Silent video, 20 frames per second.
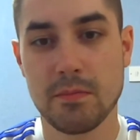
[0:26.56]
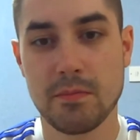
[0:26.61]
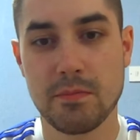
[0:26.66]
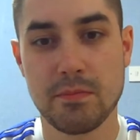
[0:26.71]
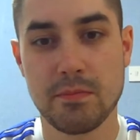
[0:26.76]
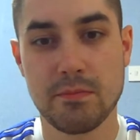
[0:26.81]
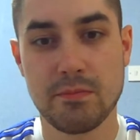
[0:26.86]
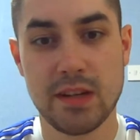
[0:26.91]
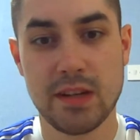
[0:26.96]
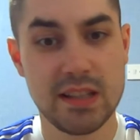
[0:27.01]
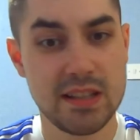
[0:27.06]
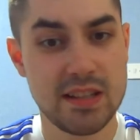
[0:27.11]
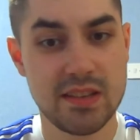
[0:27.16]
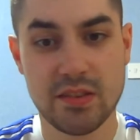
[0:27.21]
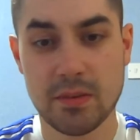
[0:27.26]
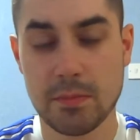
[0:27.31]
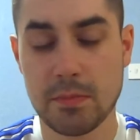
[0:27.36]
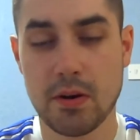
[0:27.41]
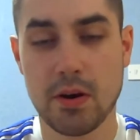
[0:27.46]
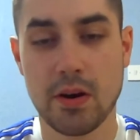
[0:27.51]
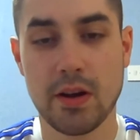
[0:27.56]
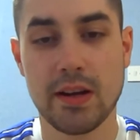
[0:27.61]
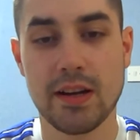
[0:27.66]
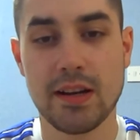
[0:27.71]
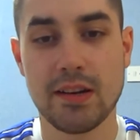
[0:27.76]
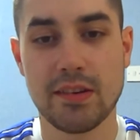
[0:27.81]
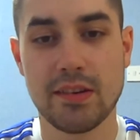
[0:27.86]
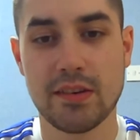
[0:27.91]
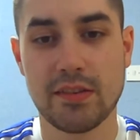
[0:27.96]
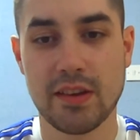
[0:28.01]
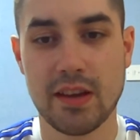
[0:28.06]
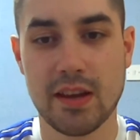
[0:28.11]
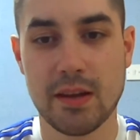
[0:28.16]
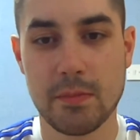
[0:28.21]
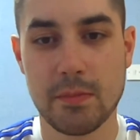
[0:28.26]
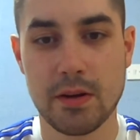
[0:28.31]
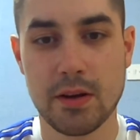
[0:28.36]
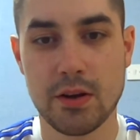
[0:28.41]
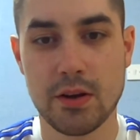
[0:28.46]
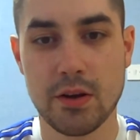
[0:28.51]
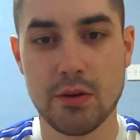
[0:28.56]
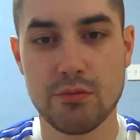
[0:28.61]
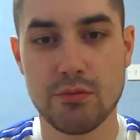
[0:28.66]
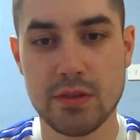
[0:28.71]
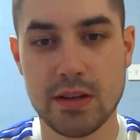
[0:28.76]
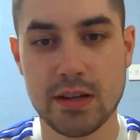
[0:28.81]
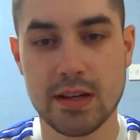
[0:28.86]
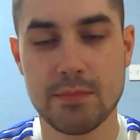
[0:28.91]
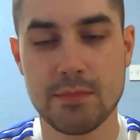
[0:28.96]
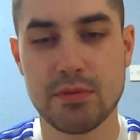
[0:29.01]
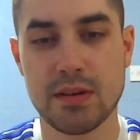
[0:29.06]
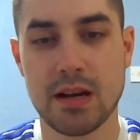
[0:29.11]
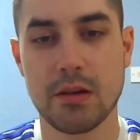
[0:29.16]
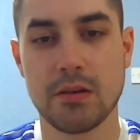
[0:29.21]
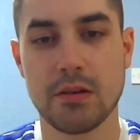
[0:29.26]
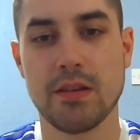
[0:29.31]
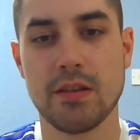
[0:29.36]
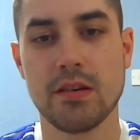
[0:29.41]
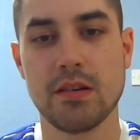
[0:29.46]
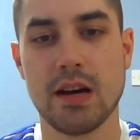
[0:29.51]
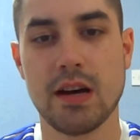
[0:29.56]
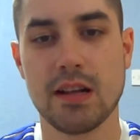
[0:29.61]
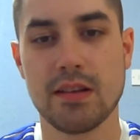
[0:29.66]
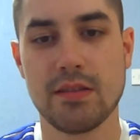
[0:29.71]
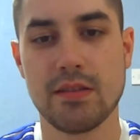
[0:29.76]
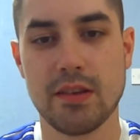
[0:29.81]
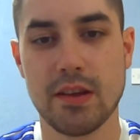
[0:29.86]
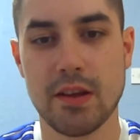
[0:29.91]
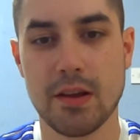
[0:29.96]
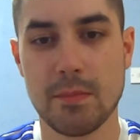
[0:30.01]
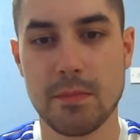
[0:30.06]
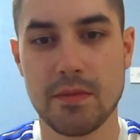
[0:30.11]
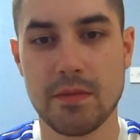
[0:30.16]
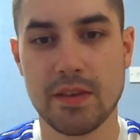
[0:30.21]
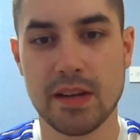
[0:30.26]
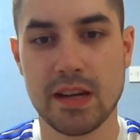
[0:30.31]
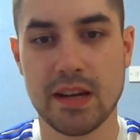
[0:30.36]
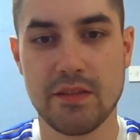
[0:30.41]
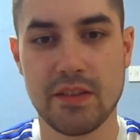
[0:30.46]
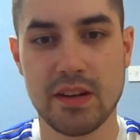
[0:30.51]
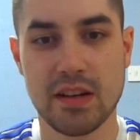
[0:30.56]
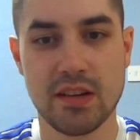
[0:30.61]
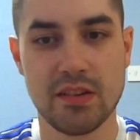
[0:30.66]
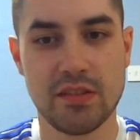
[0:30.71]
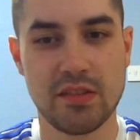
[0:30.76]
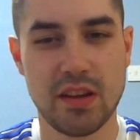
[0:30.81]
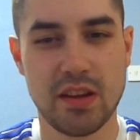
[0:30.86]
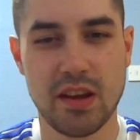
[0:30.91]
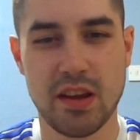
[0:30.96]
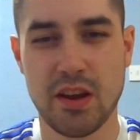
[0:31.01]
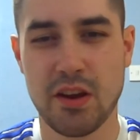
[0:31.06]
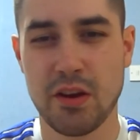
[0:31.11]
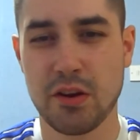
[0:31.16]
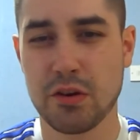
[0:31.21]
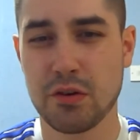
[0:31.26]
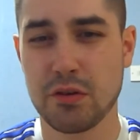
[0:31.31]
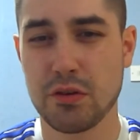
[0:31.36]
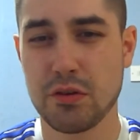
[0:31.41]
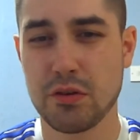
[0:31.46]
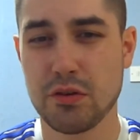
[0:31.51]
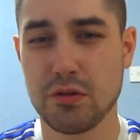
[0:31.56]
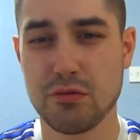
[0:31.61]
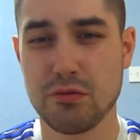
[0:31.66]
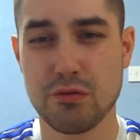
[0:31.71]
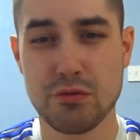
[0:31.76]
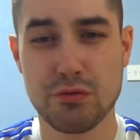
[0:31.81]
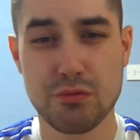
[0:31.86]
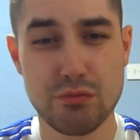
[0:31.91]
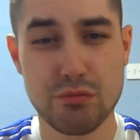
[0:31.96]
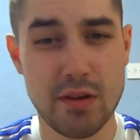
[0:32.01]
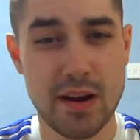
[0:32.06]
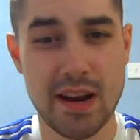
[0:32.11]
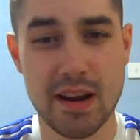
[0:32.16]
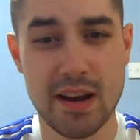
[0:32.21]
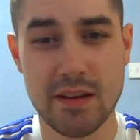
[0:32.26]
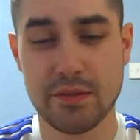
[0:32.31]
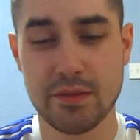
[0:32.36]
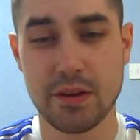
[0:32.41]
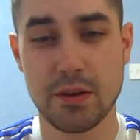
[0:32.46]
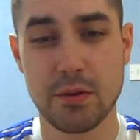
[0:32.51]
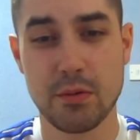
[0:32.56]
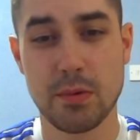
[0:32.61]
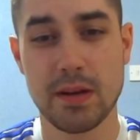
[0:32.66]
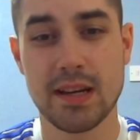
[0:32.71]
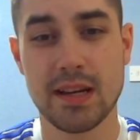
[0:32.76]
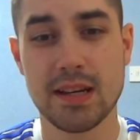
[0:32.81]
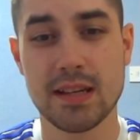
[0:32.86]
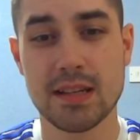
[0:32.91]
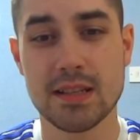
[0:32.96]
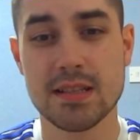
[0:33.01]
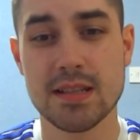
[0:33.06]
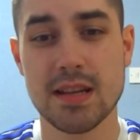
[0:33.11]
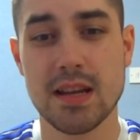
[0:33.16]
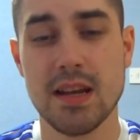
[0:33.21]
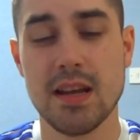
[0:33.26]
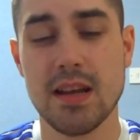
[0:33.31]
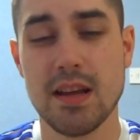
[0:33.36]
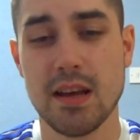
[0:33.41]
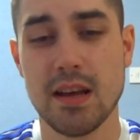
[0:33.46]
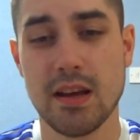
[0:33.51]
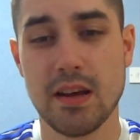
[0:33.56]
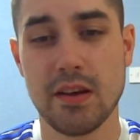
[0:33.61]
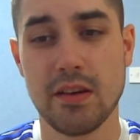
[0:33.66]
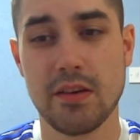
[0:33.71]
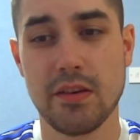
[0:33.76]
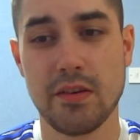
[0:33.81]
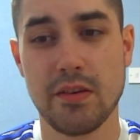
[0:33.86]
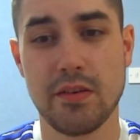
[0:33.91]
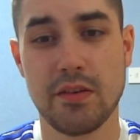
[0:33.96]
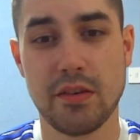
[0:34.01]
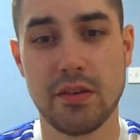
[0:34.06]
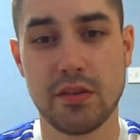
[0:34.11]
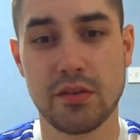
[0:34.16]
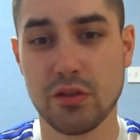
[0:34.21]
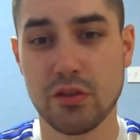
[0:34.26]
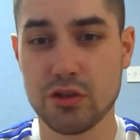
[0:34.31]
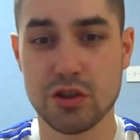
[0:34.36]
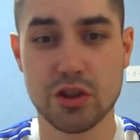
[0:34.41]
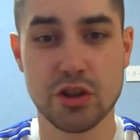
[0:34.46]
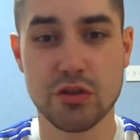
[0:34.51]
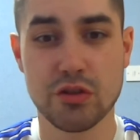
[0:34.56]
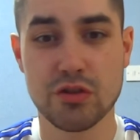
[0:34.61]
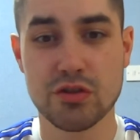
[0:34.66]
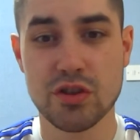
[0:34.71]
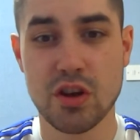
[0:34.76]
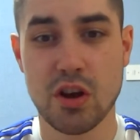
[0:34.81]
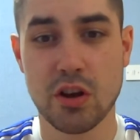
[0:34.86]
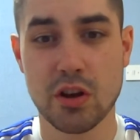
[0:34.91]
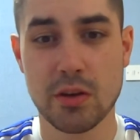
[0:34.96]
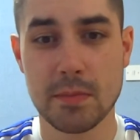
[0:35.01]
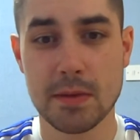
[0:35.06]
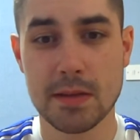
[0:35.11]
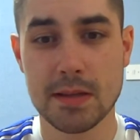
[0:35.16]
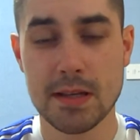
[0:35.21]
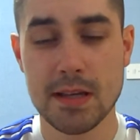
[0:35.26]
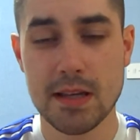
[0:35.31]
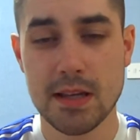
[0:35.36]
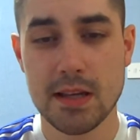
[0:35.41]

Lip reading: Really disappointing, as I say, but really proud of the lads for giving us a great few weeks and such a good tournament.